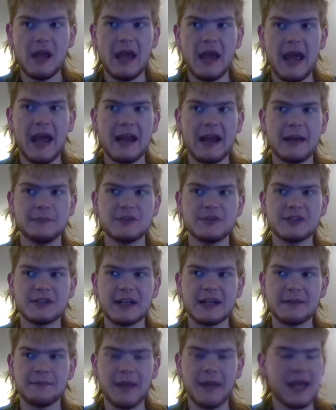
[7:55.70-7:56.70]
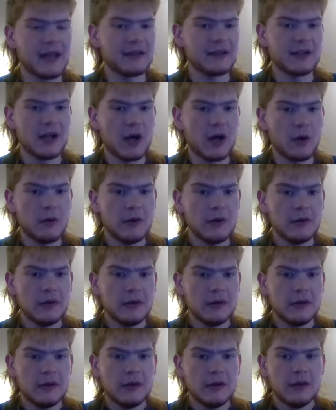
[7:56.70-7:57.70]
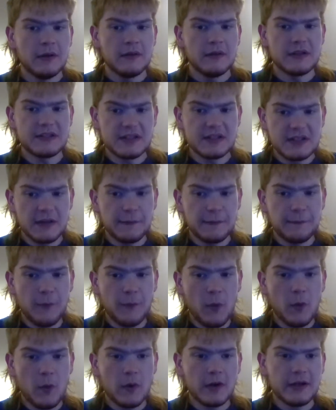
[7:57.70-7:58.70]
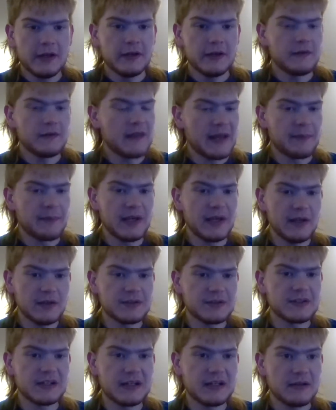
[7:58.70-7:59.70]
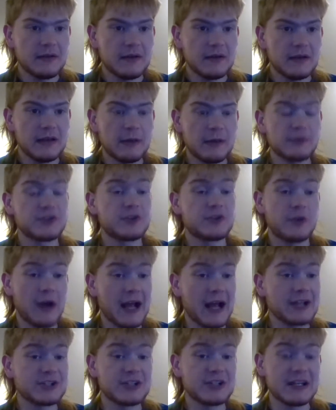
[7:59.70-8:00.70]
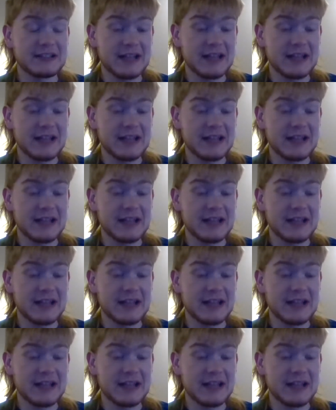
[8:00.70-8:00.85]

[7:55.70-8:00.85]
And I'm just like, man, this is the Ford that Peterson that was crashed at